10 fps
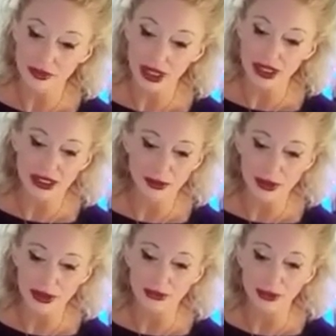A little
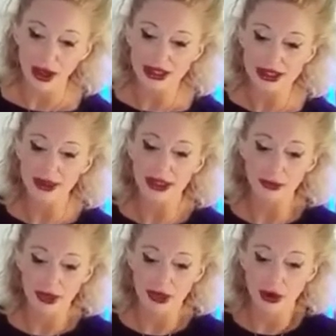bit, possibly a
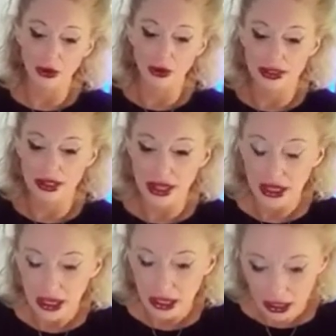little bit cold.
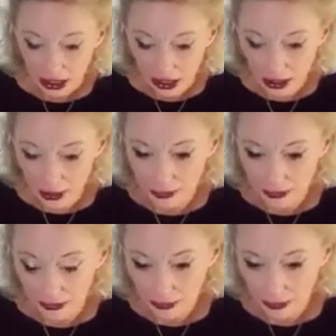
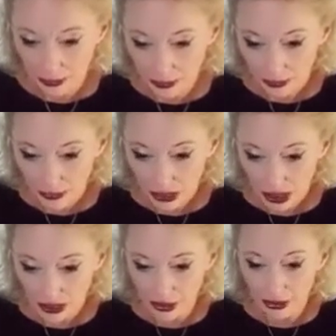Um,
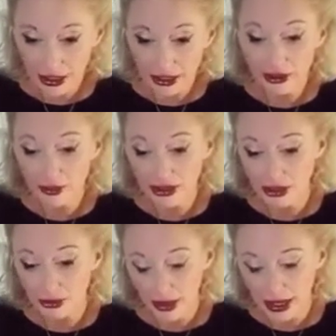they're angry with
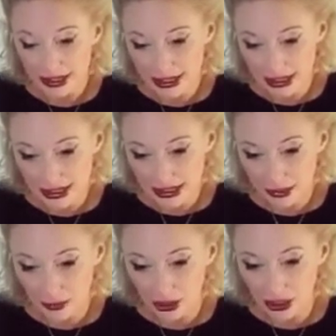you, Pisces.
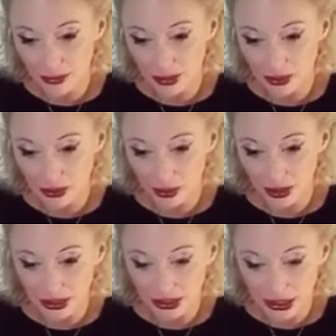They want to come in
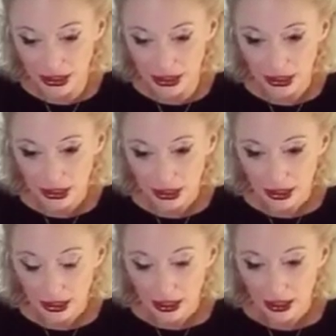quickly.
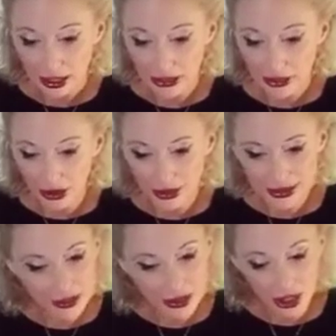They're
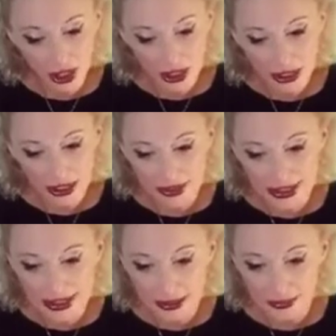also guarded at the
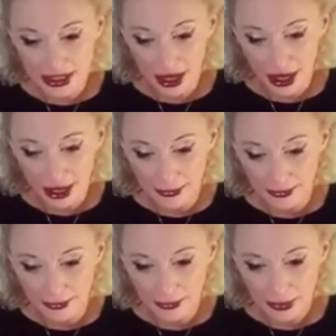same time.
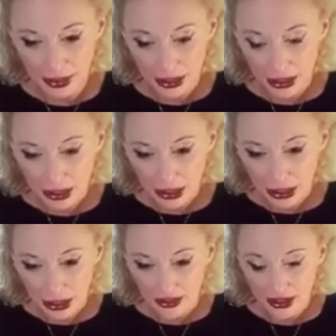
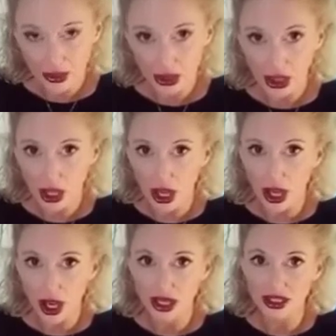They have a
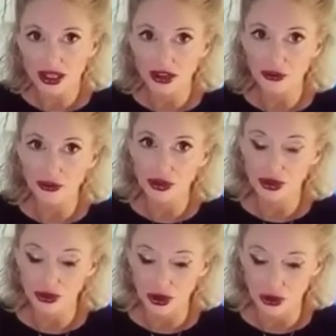lot of love for
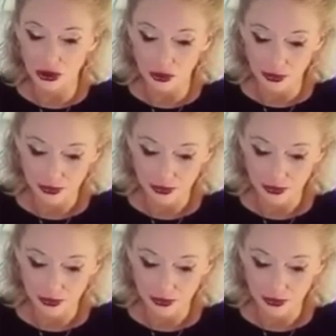you, though.